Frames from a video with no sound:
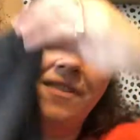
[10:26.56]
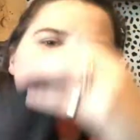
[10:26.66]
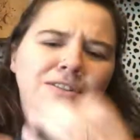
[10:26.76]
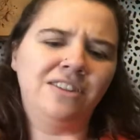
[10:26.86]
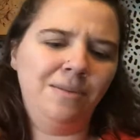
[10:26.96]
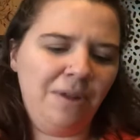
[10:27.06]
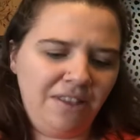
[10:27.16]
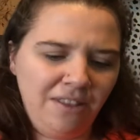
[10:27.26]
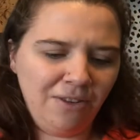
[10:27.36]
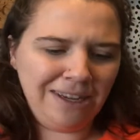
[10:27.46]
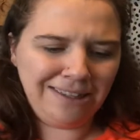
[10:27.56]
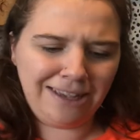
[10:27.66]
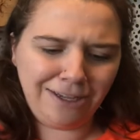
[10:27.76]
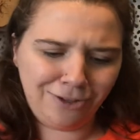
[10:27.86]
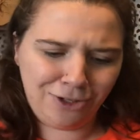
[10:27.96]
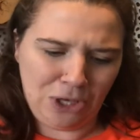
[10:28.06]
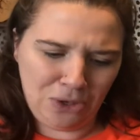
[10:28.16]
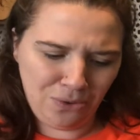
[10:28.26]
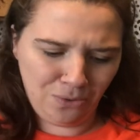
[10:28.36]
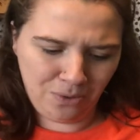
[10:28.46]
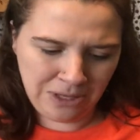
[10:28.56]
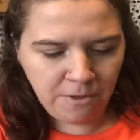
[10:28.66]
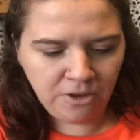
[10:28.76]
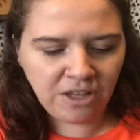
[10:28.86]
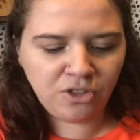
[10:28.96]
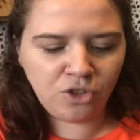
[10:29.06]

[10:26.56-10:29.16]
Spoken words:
ever seen, but I think they're a size 2. They're a size